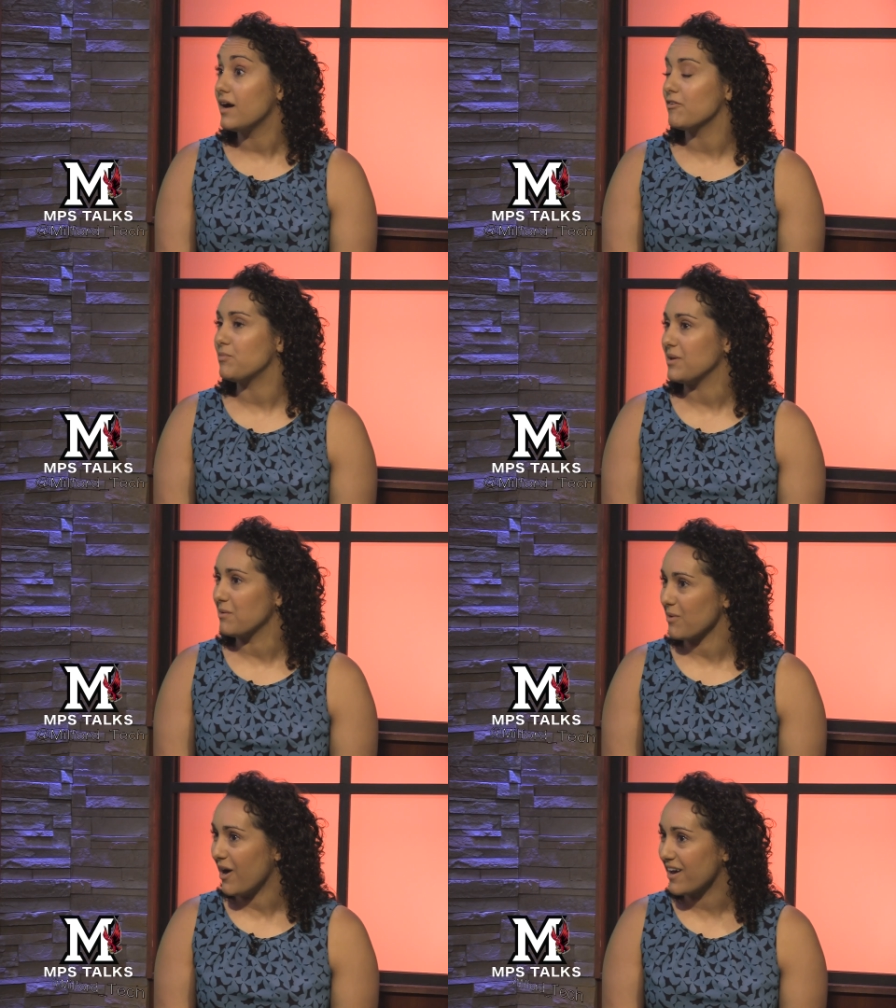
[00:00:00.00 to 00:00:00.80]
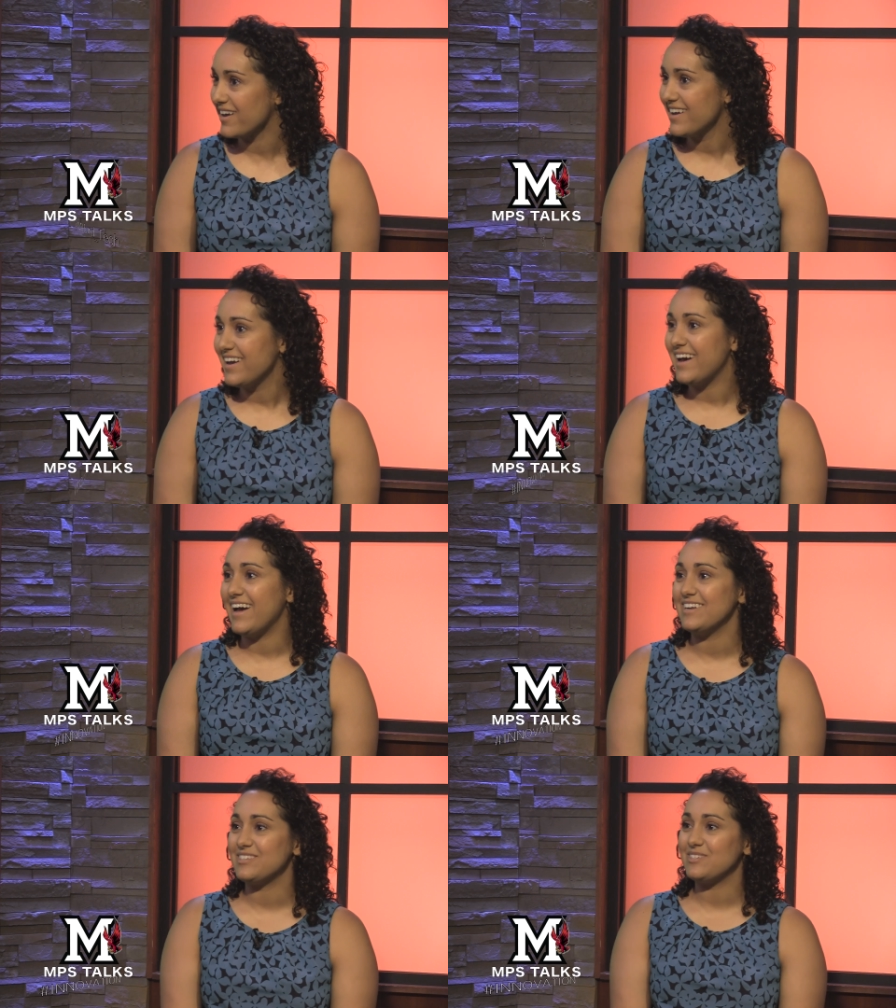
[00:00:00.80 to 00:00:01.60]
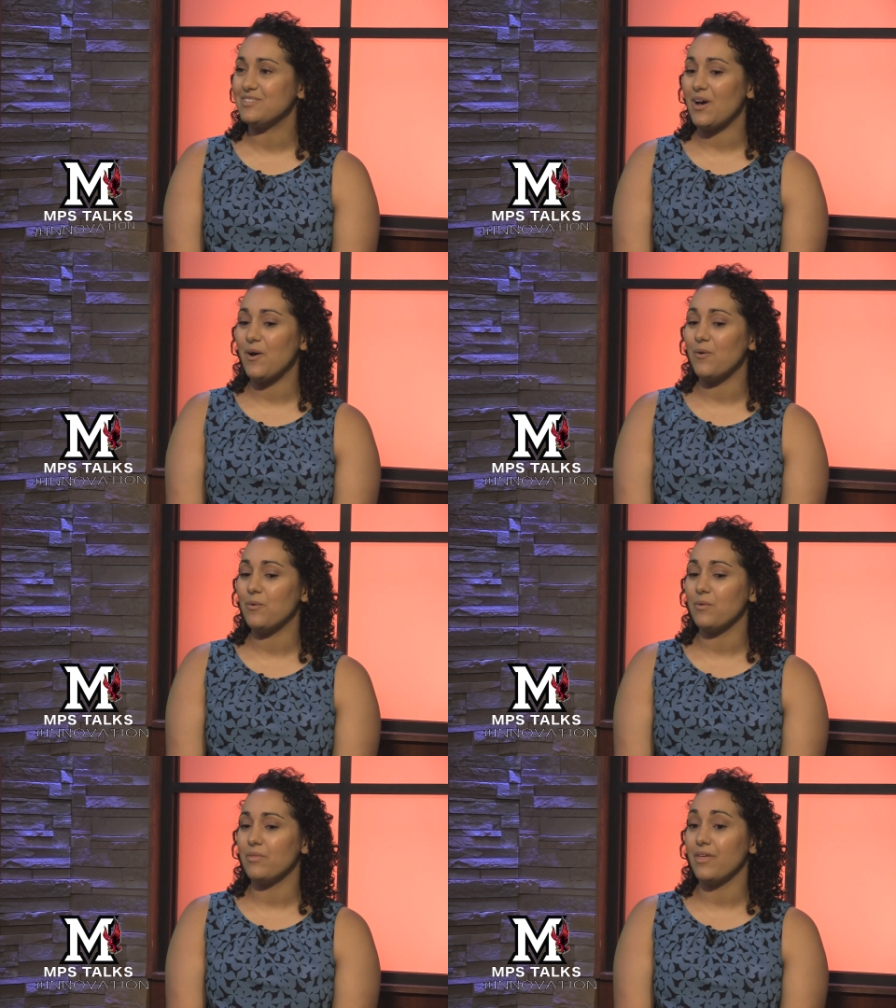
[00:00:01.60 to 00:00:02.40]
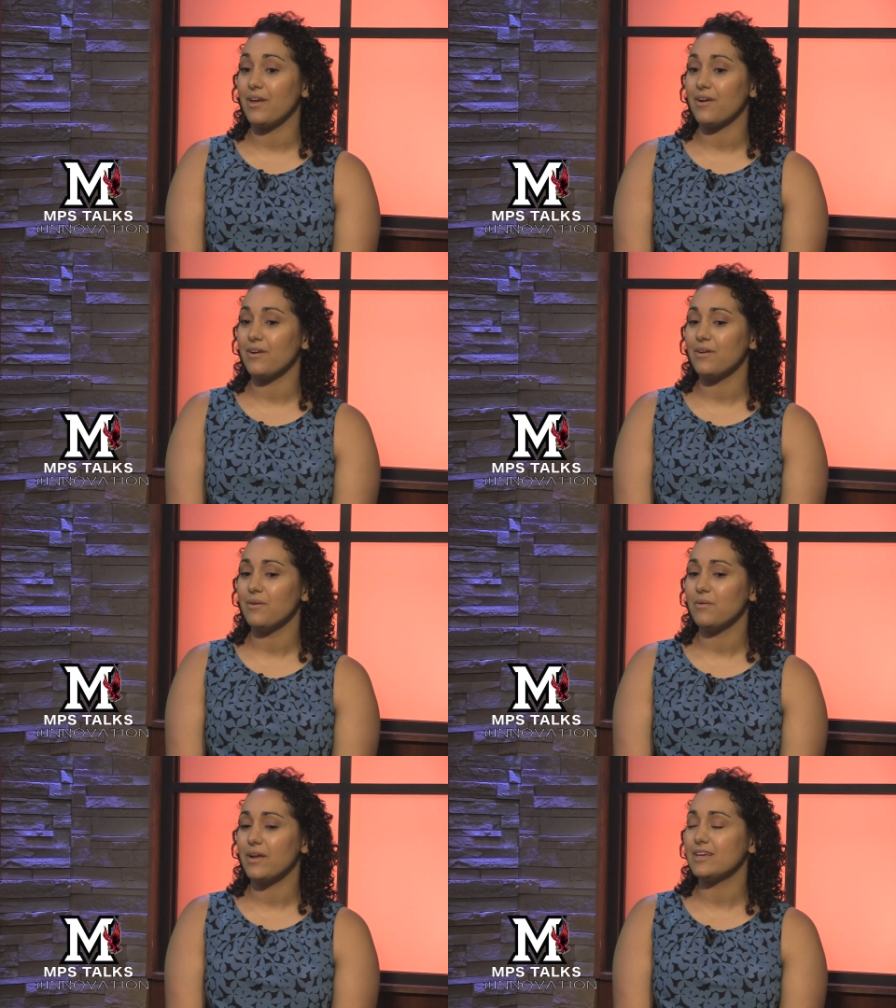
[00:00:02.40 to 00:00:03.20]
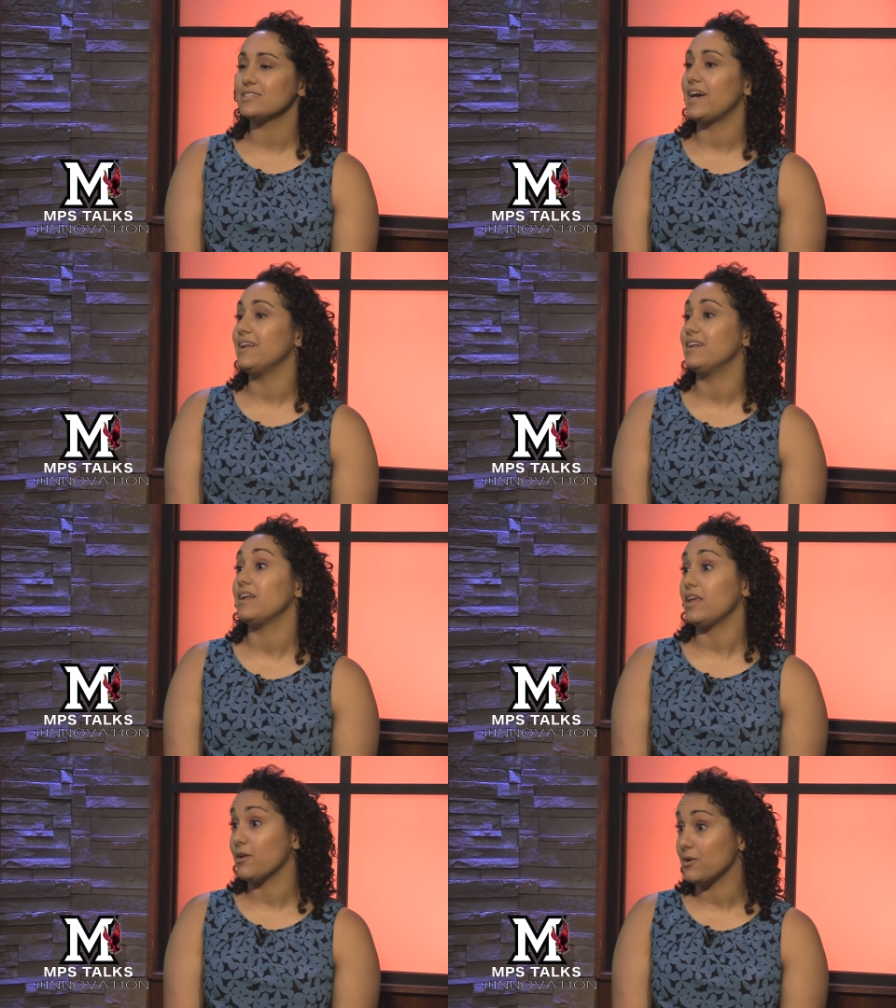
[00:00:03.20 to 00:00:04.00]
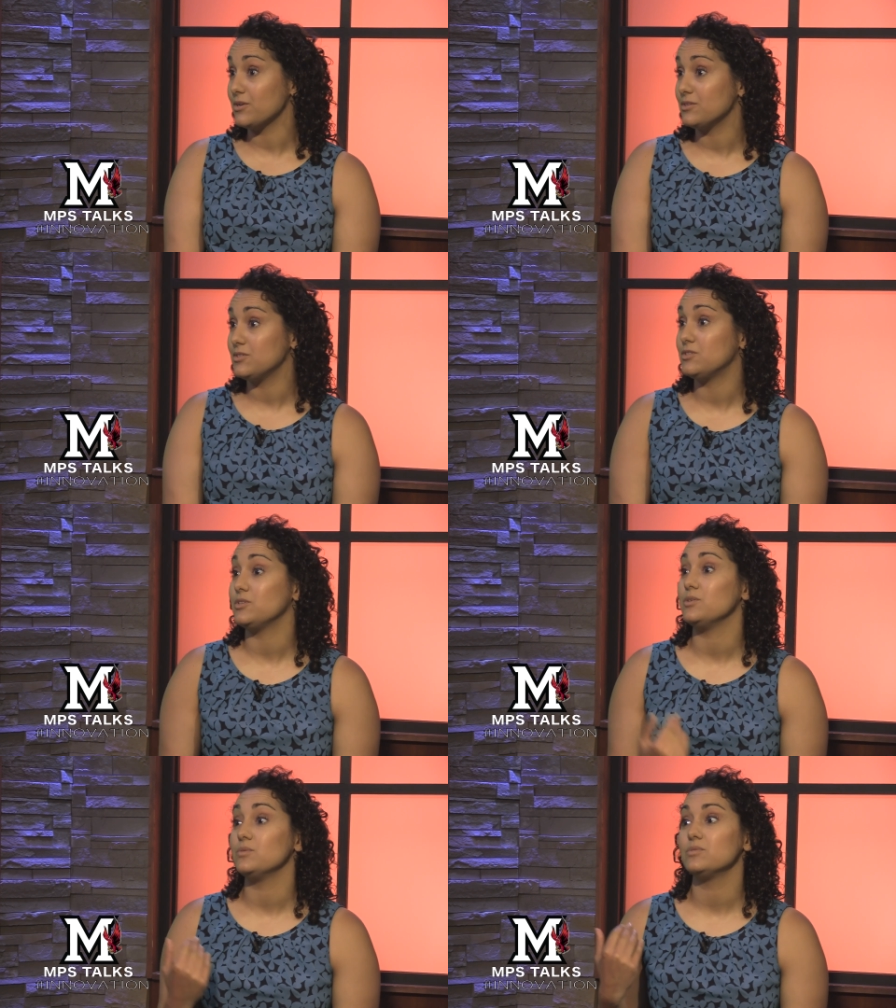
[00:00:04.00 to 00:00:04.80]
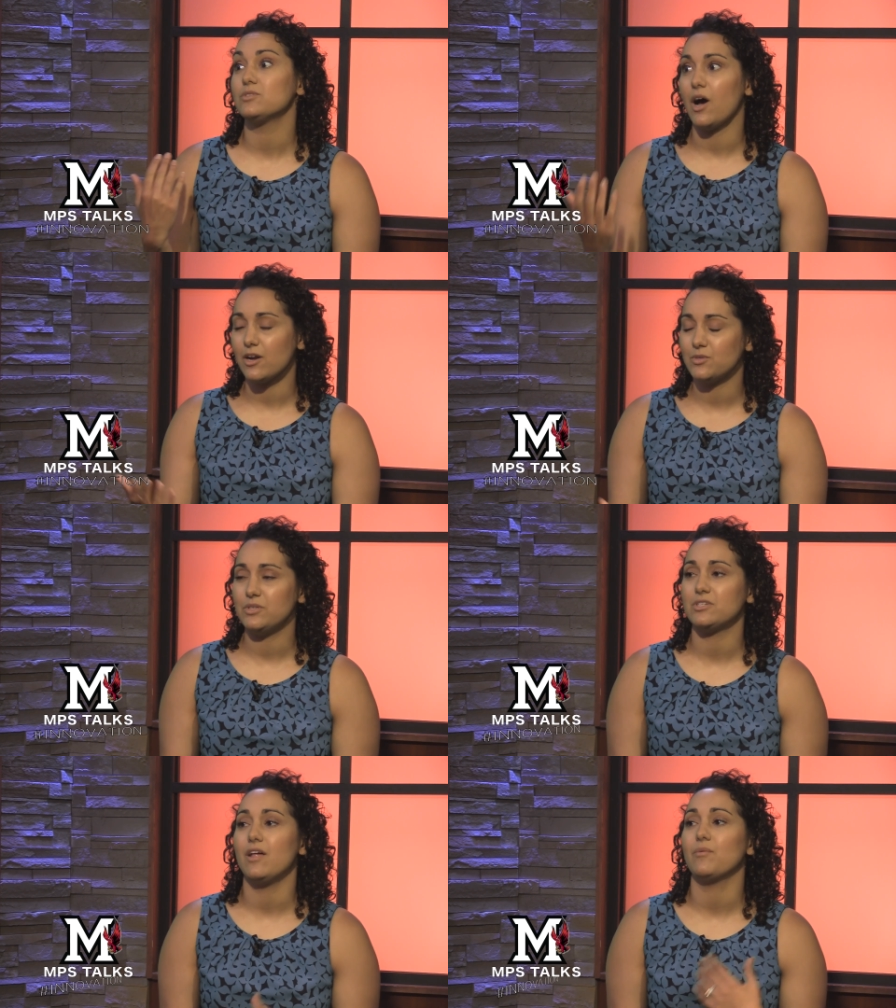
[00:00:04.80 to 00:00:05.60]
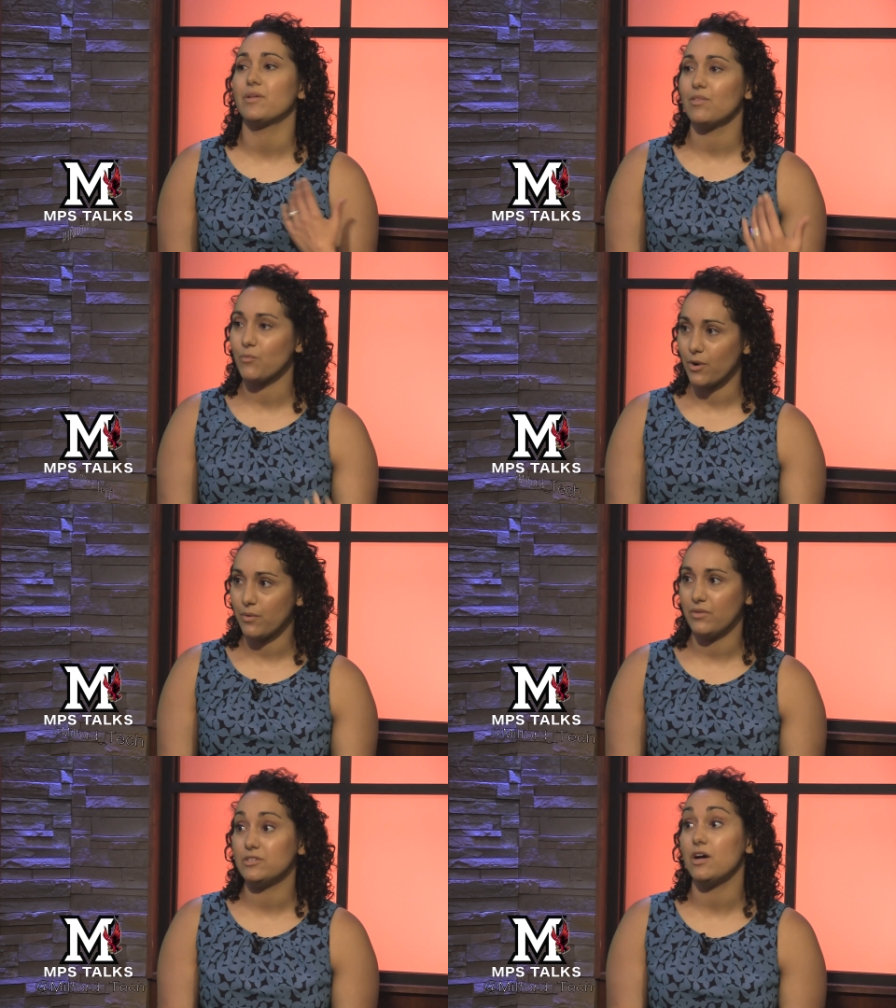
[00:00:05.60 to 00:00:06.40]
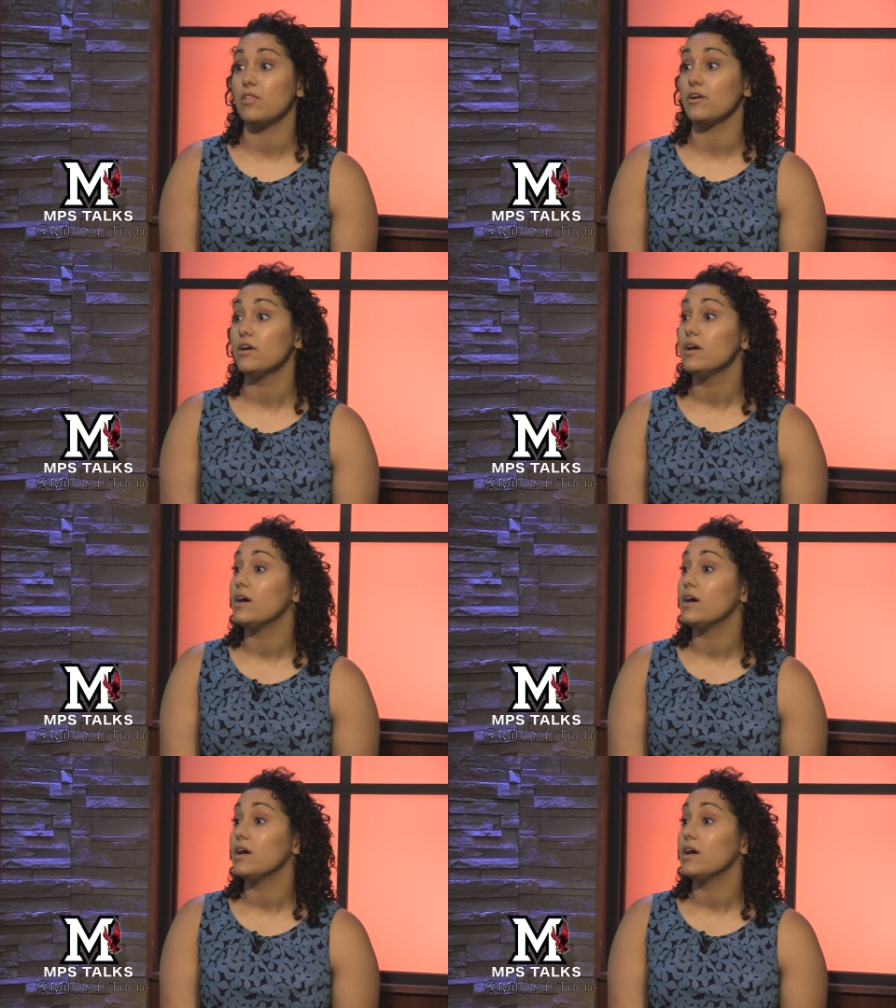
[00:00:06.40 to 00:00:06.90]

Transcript: of being mm-hmm. wrong and so they're excited and eager to talk to each other and work with each other